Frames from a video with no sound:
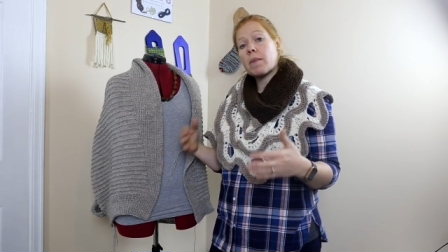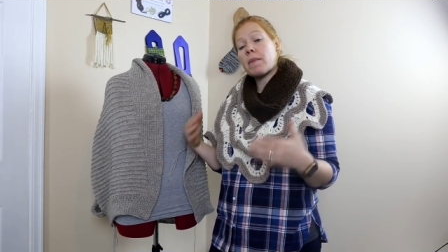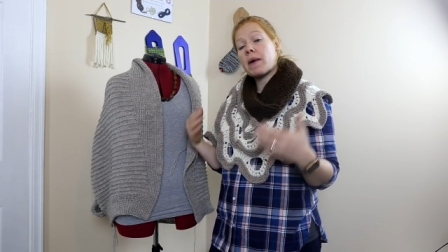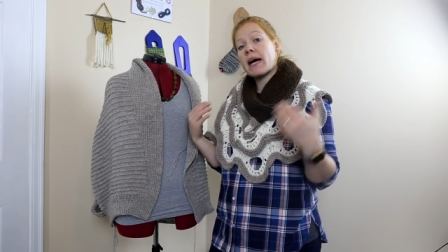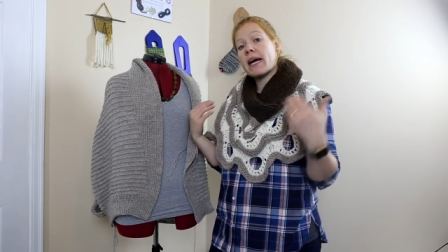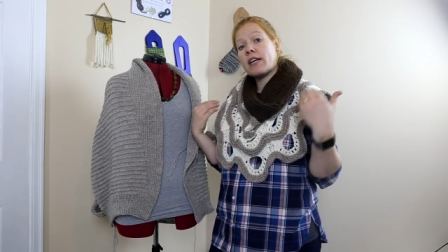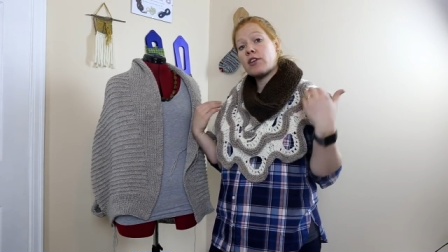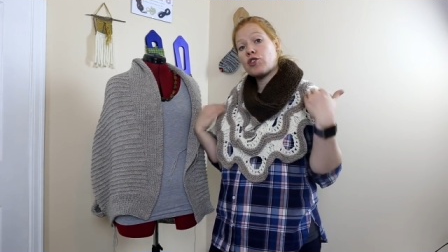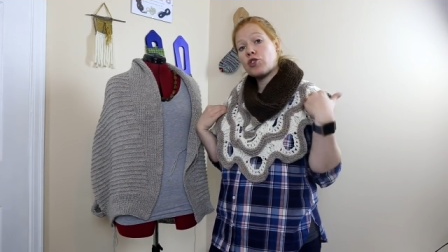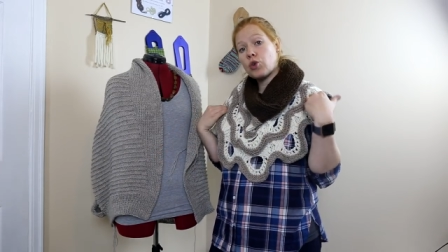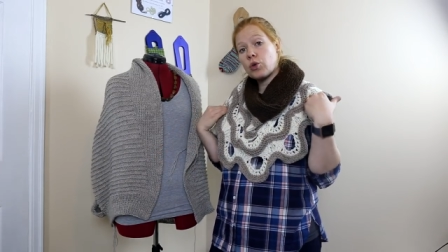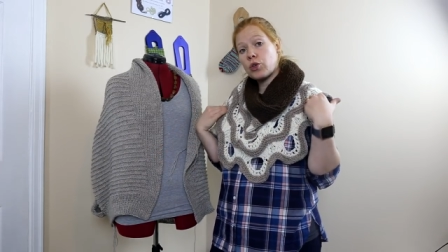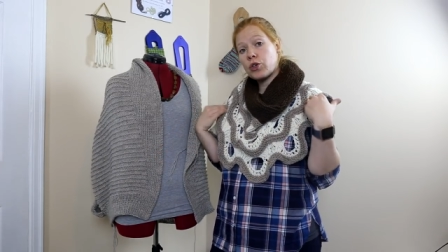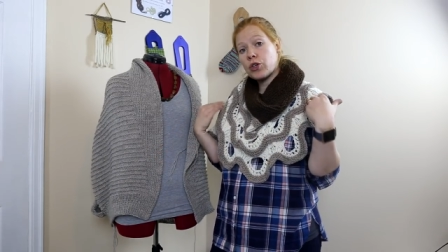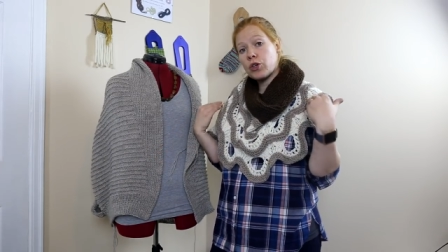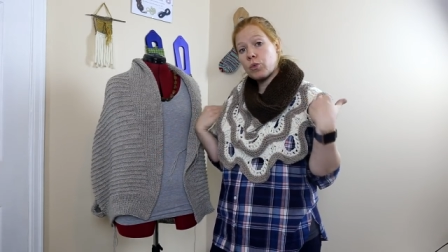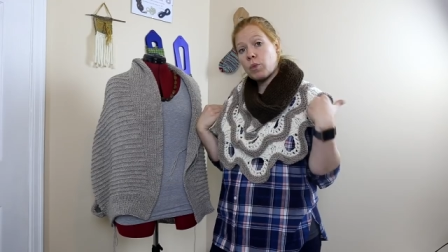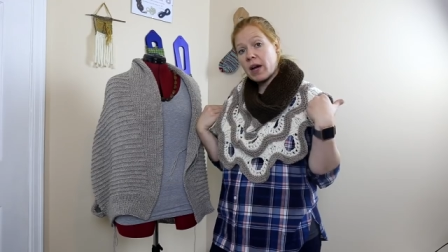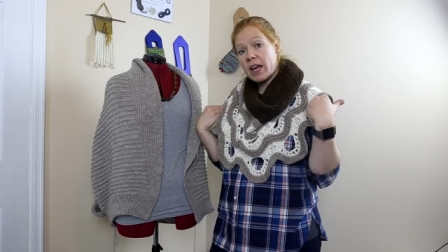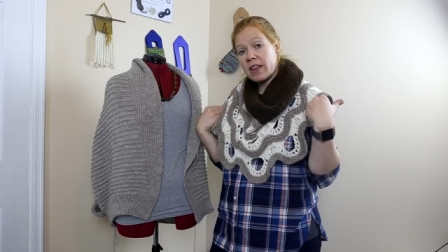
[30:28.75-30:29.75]
my
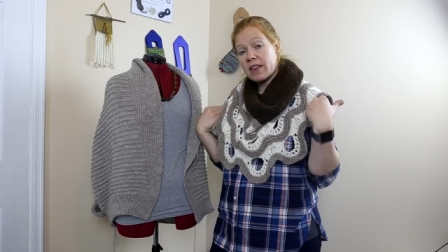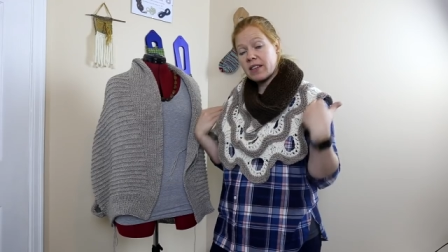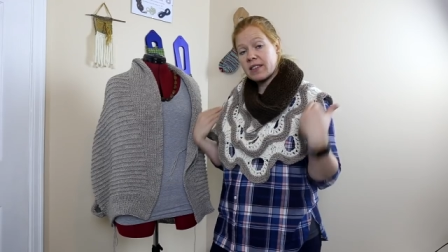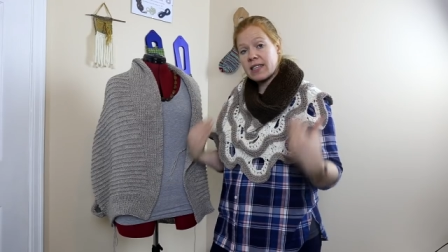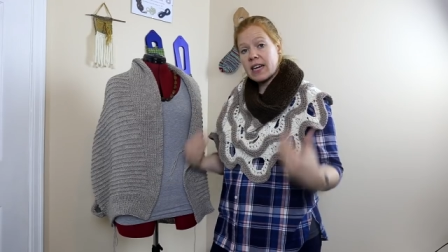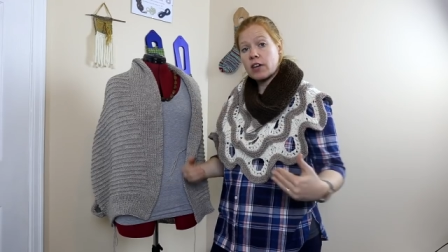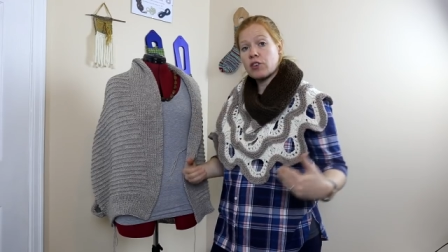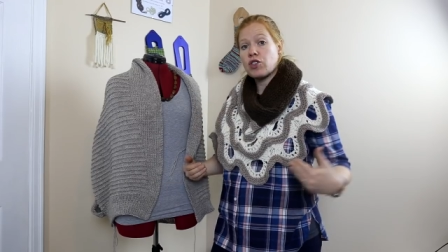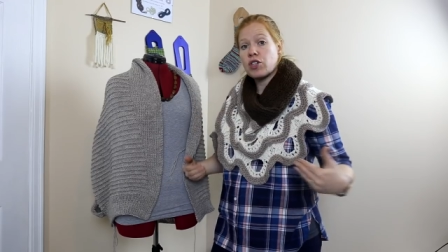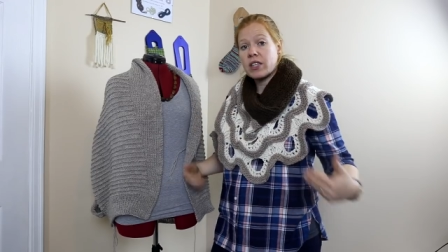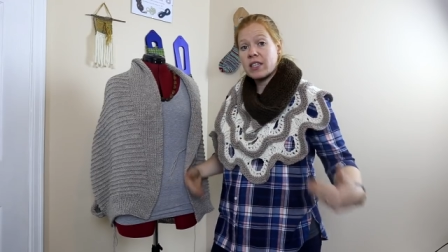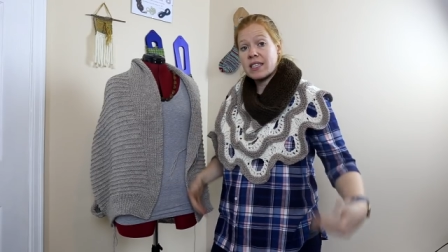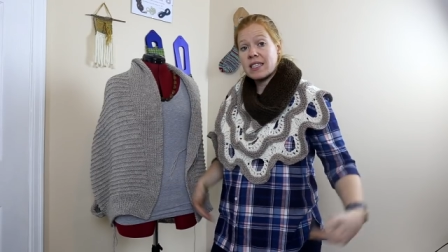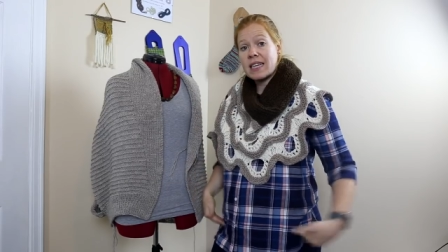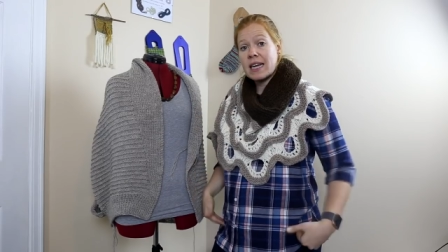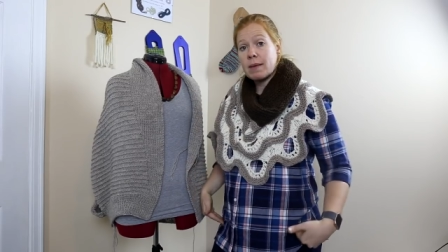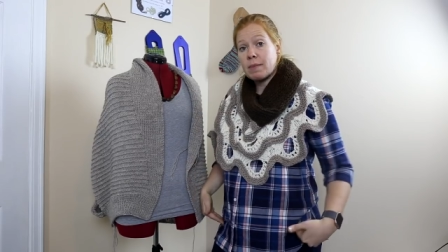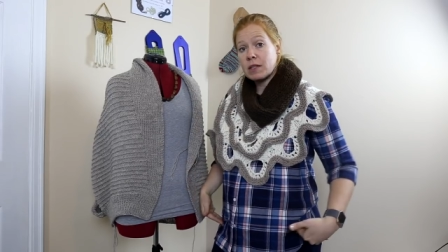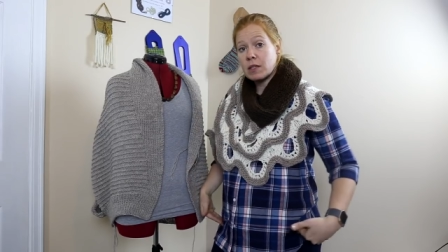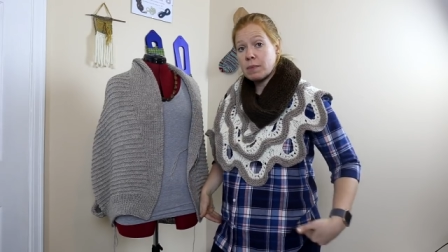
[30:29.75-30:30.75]
shoulder width is actually the
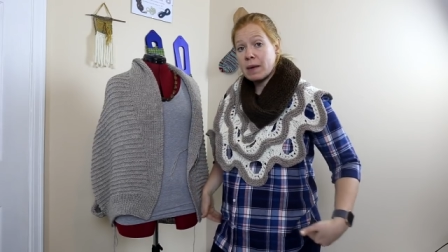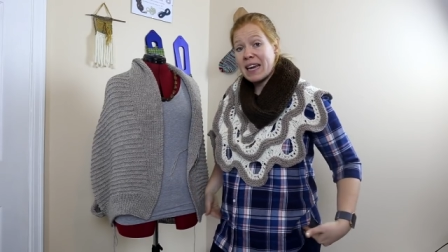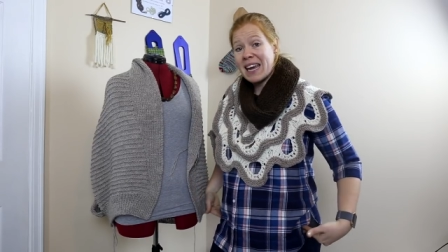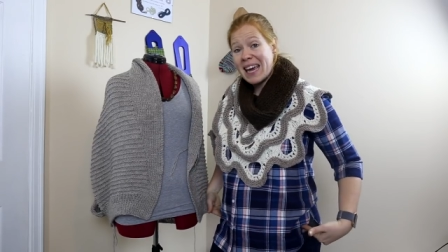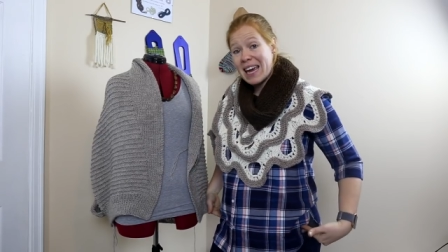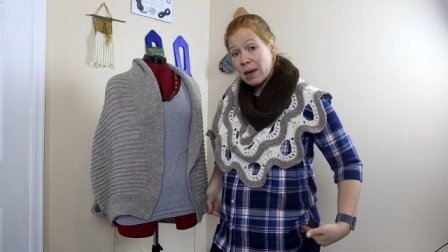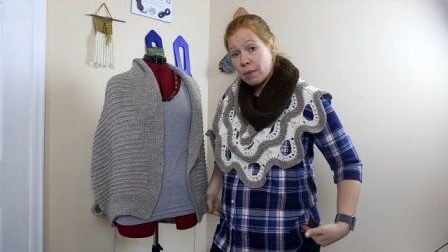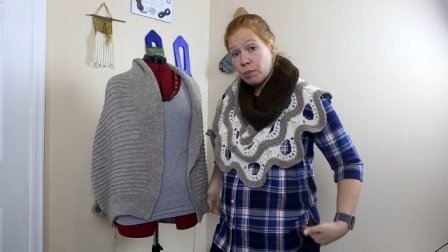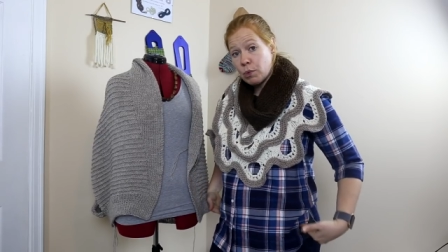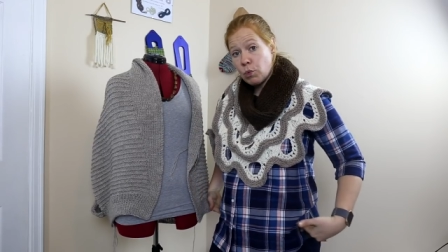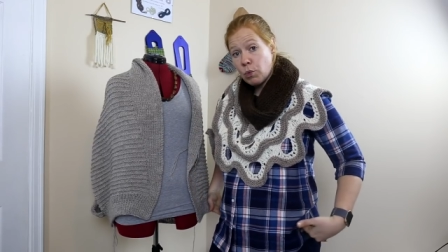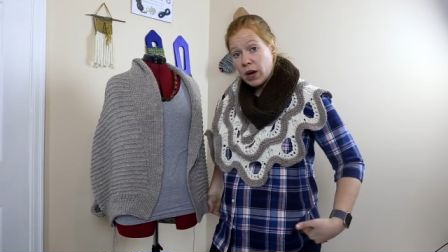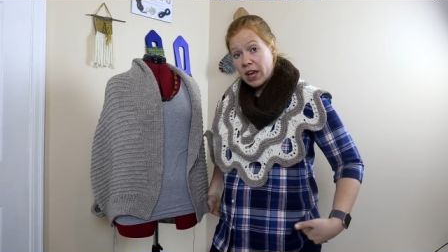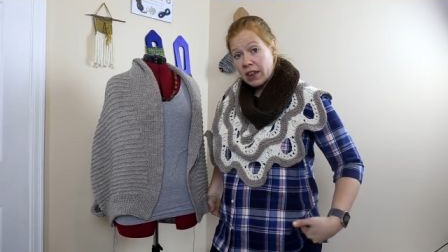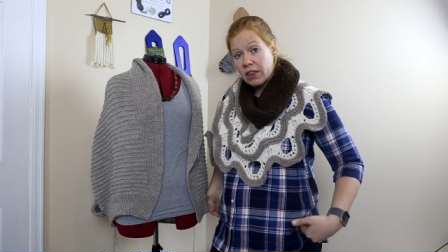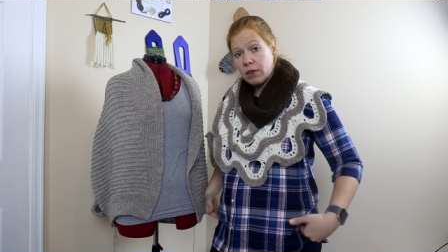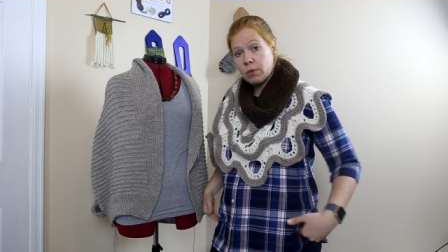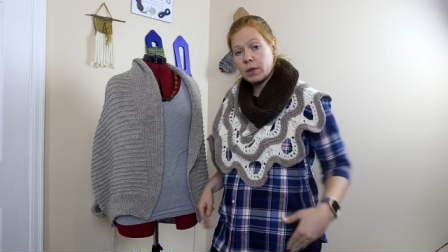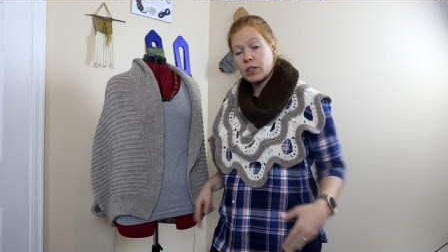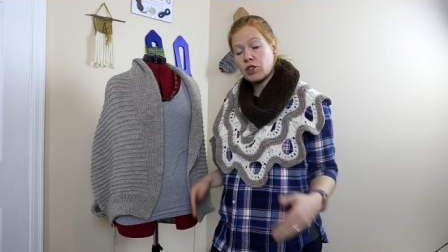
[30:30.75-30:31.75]
same as my hip
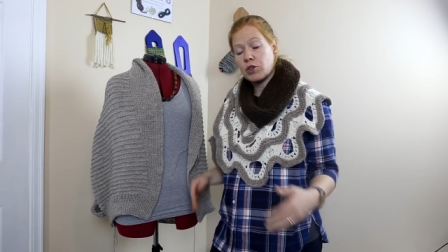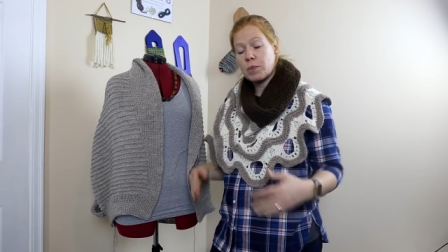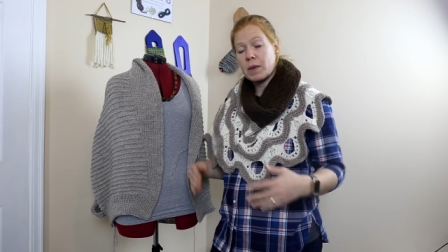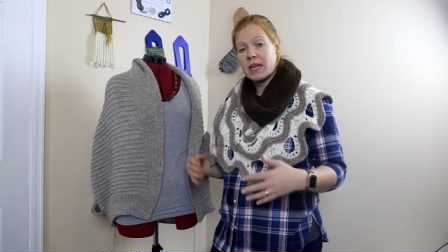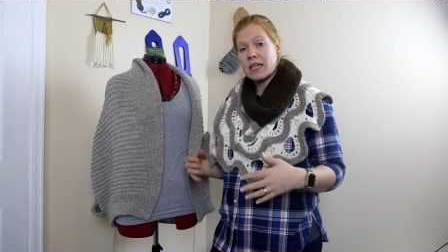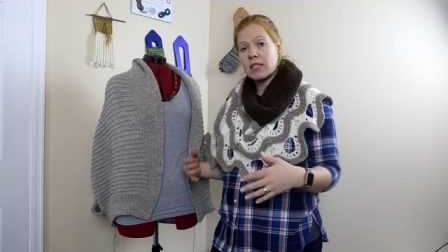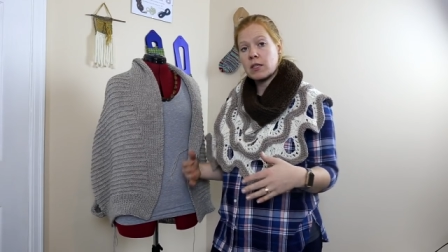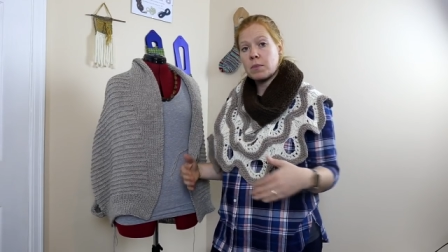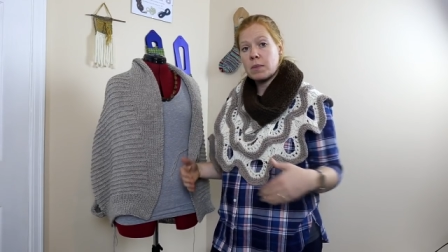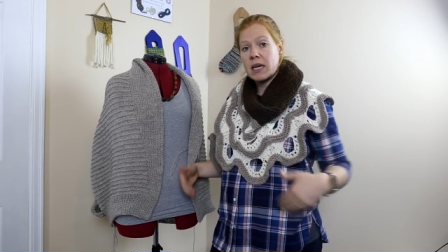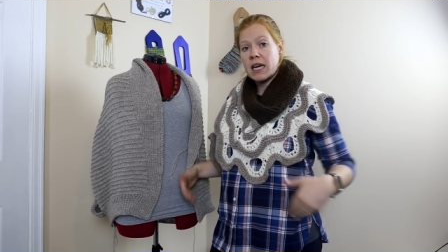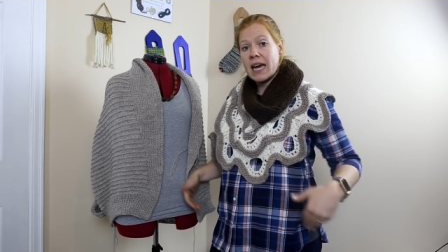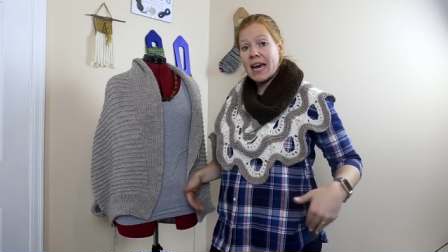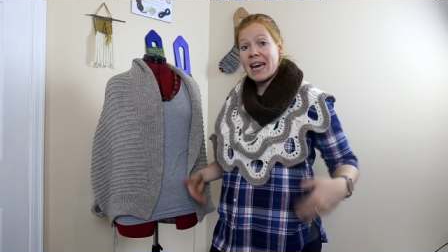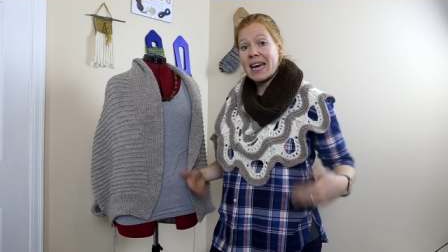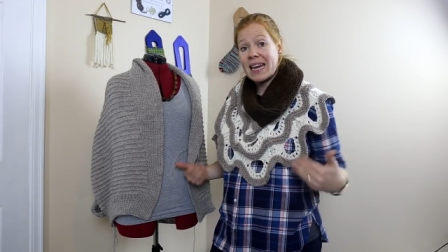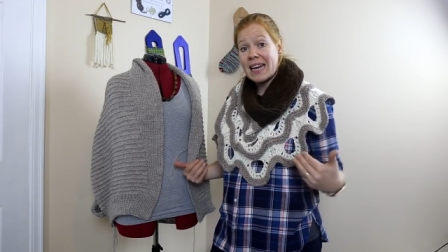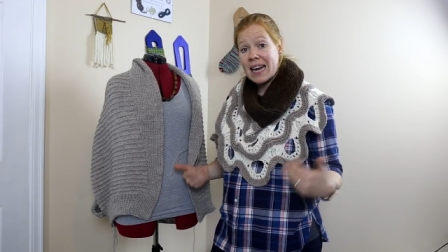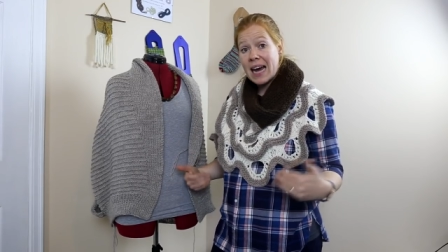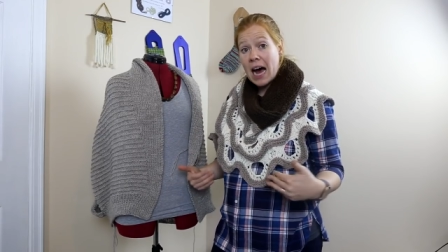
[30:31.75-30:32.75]
width, which makes me
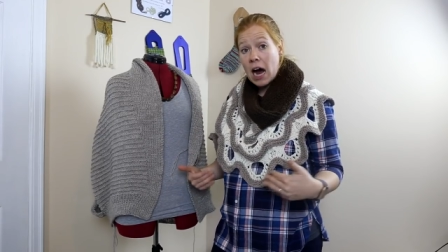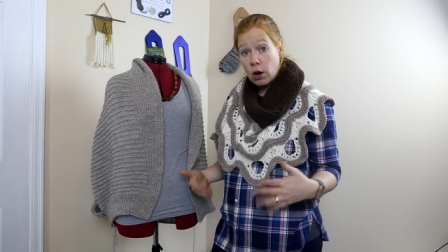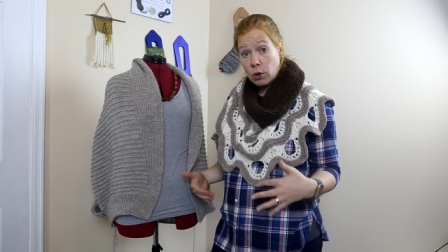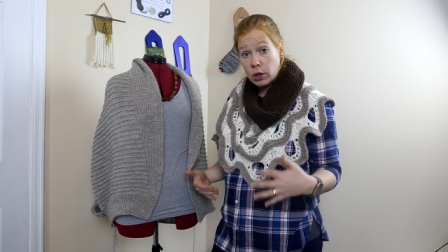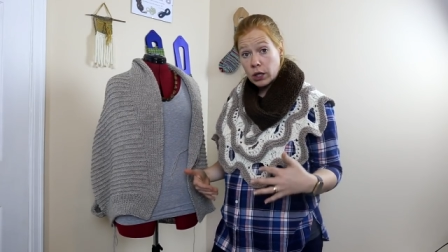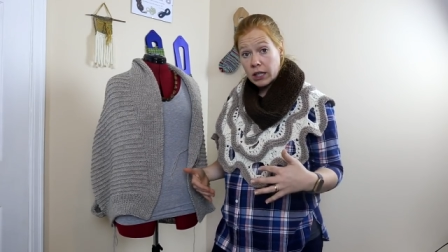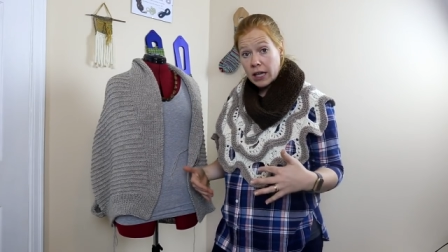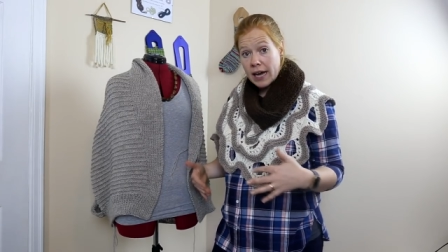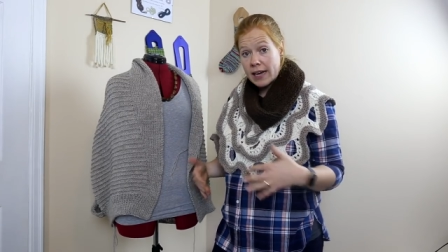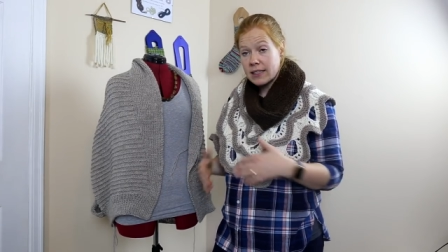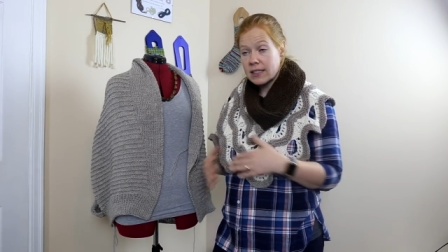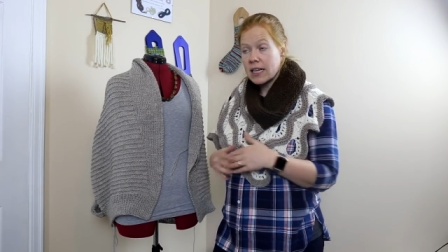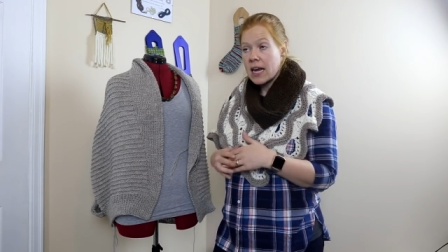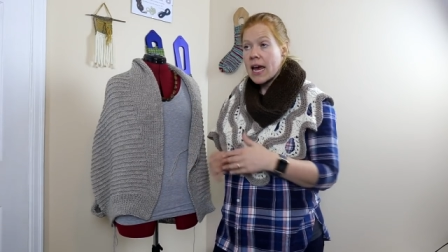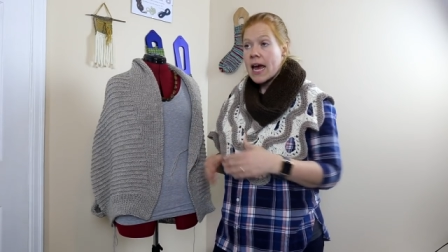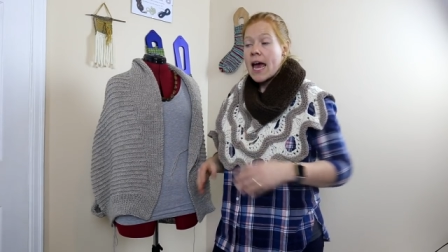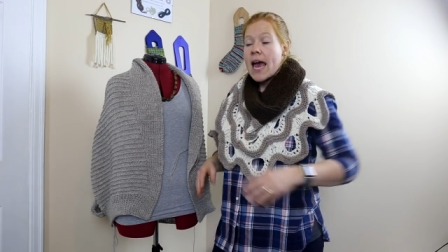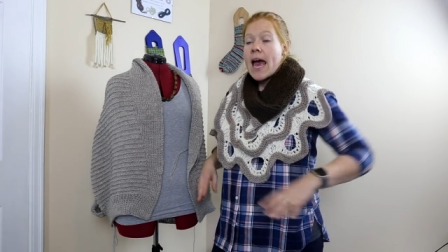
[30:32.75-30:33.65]
an hourglass.